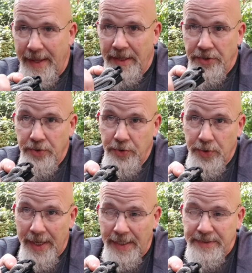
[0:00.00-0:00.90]
and you
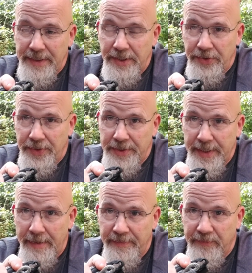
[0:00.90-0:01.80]
guys need to do the
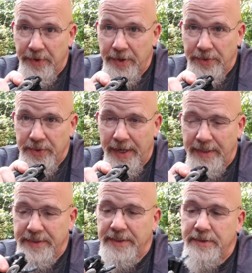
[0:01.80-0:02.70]
same before you go trying
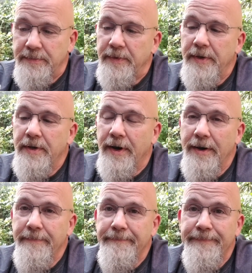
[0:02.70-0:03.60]
this system. All
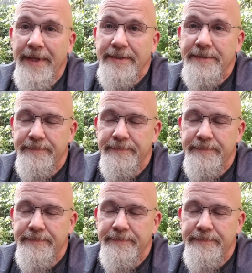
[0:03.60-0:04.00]
right, thanks.